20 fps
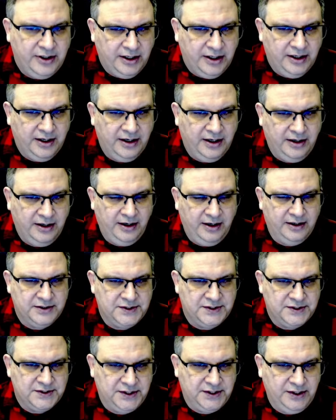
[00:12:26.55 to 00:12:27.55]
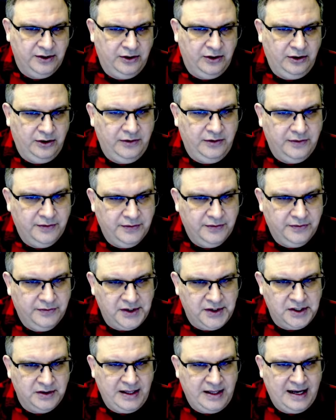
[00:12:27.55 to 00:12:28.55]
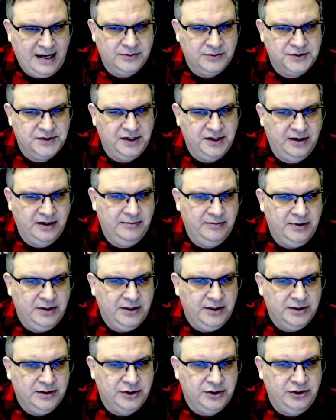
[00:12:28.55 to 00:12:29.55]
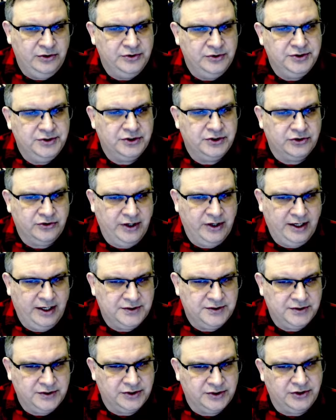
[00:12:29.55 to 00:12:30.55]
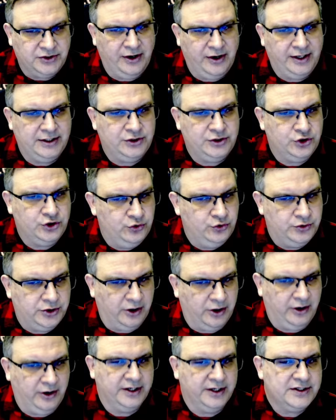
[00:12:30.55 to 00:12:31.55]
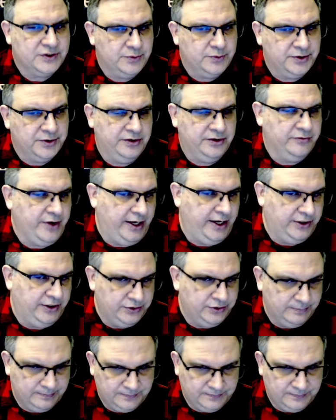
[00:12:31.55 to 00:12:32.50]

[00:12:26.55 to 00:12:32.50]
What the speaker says: a skill that allows them to use a stress to target 2 targets within range.